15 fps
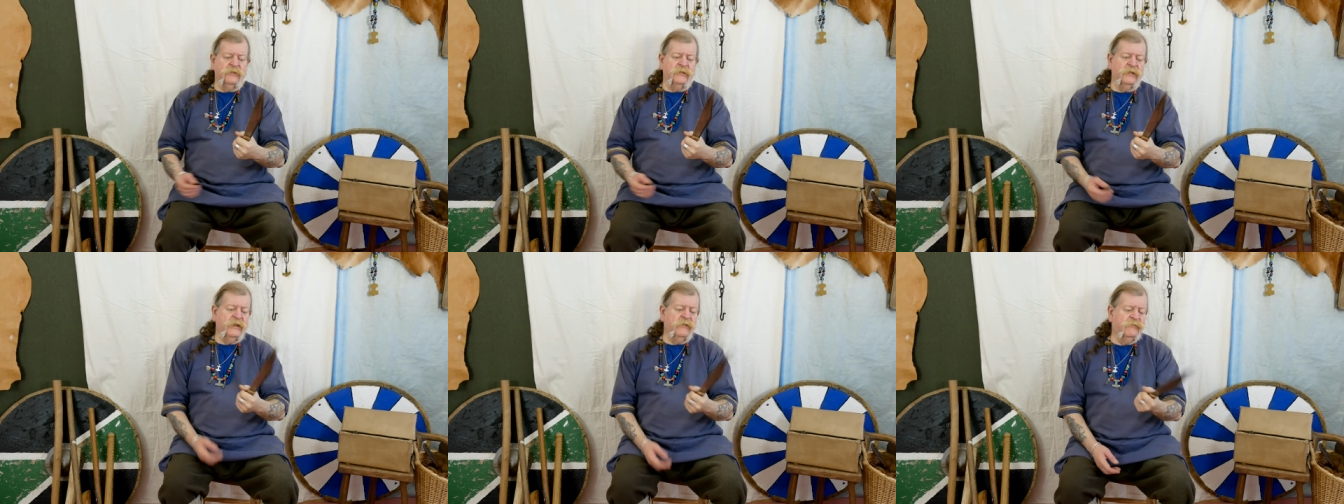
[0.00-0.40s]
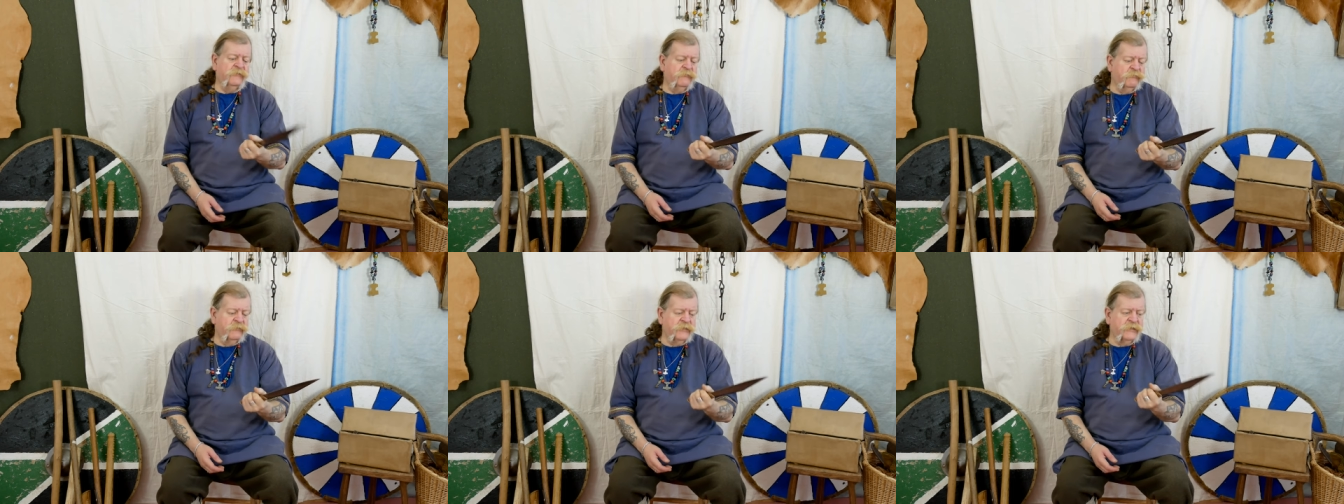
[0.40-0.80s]

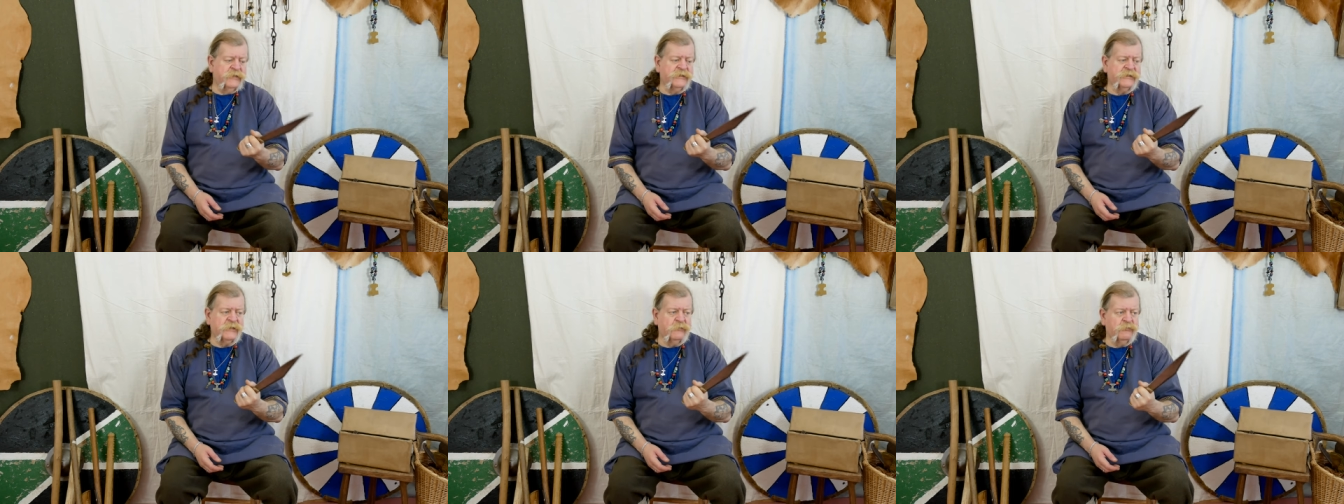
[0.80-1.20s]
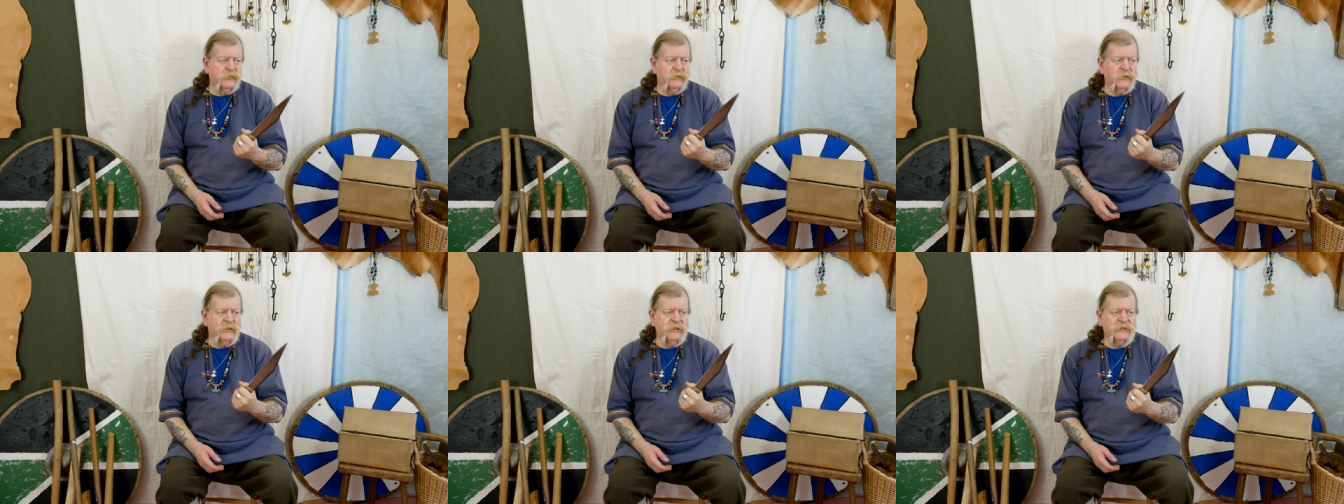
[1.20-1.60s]
Even with this, I
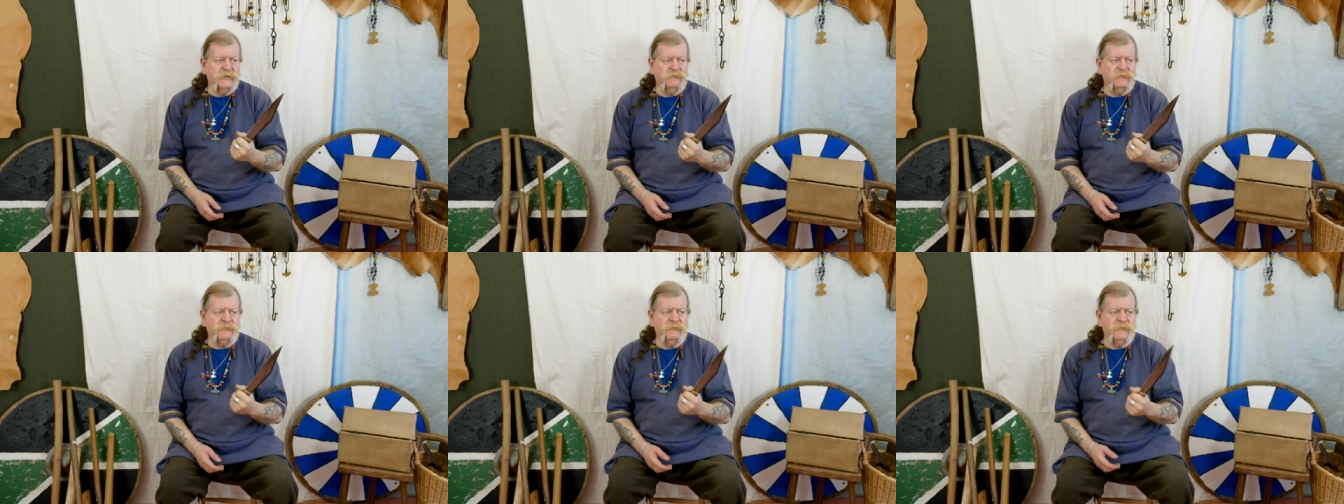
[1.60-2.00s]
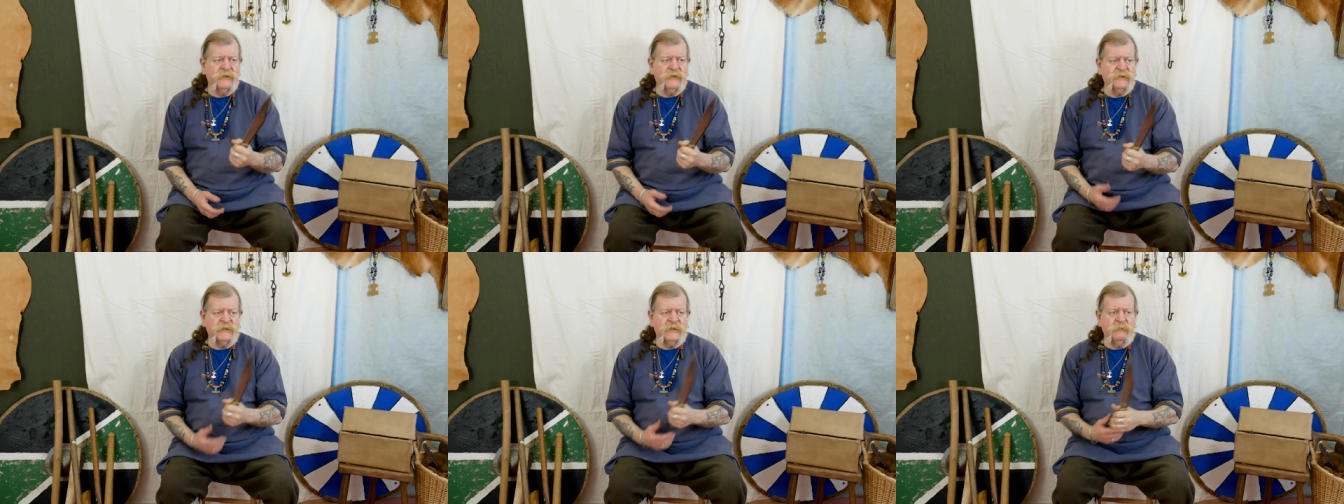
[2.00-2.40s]
wouldn't like to have to
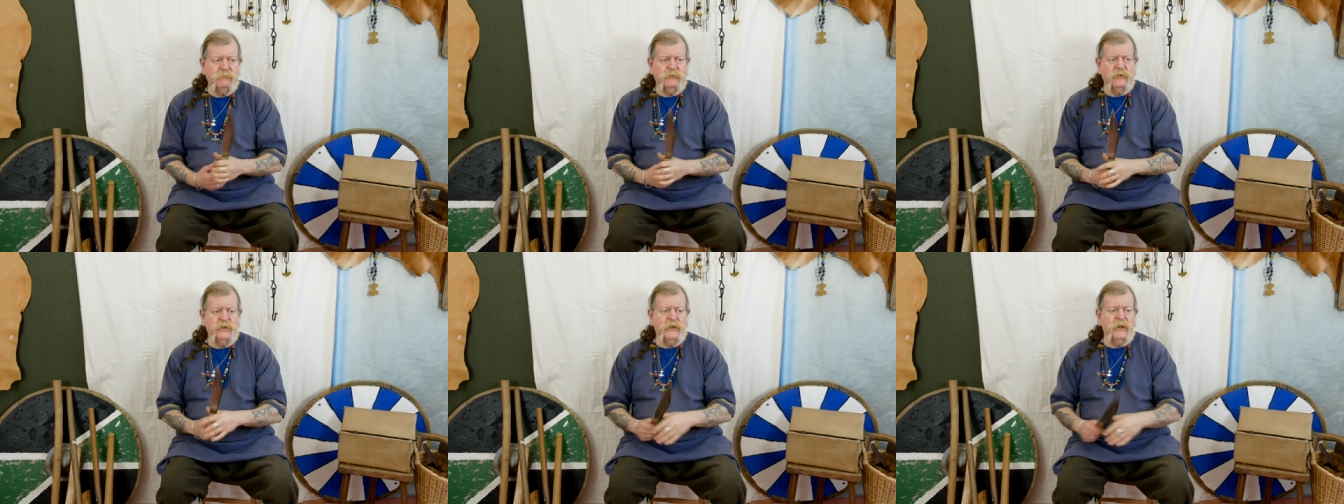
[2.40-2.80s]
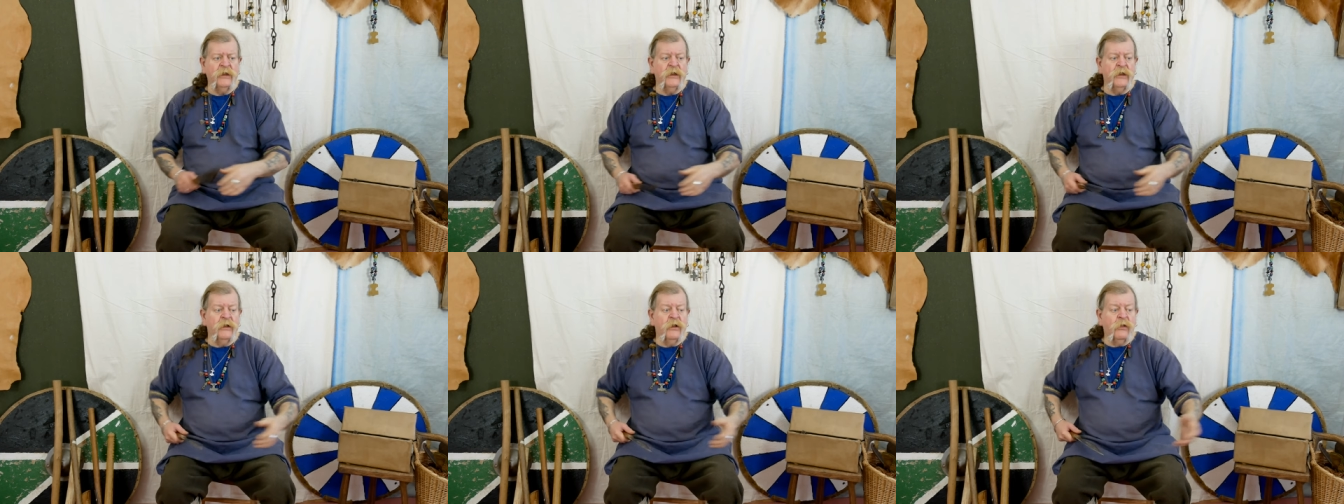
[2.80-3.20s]
face anybody.
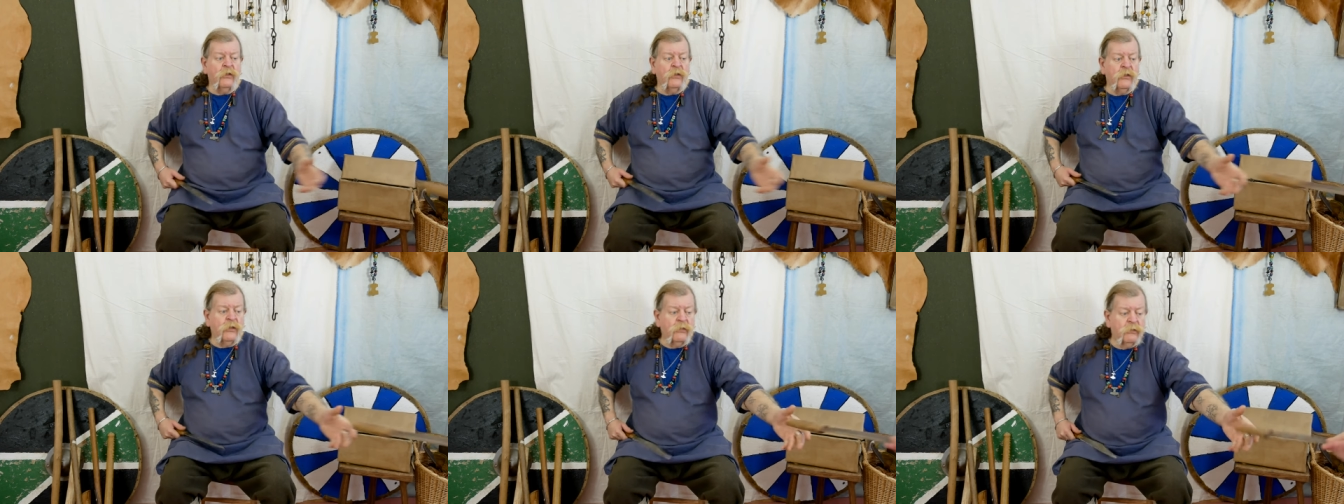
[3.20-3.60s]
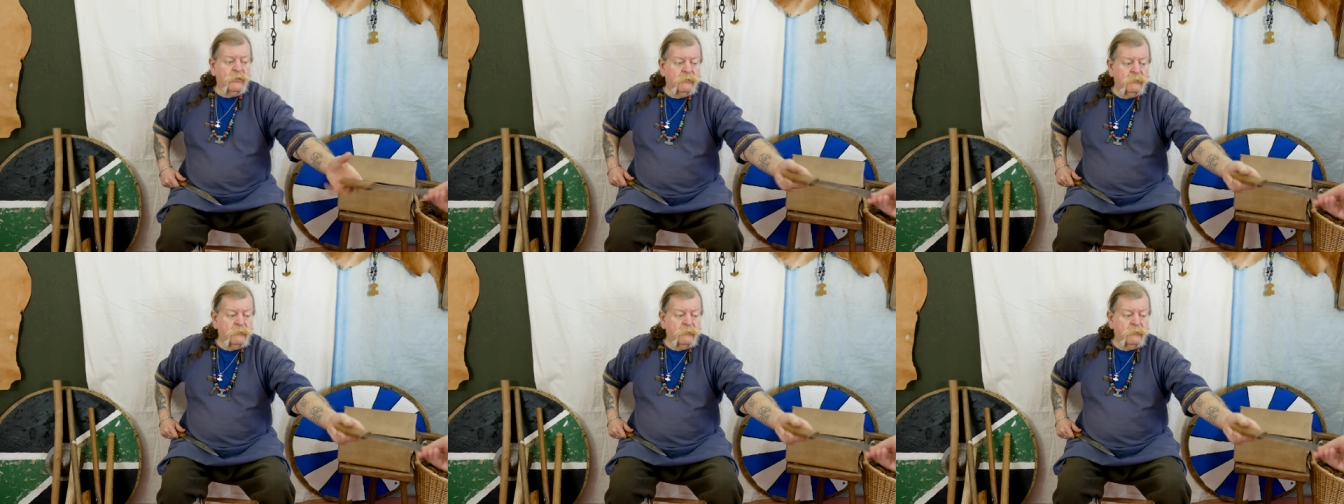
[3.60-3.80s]
Or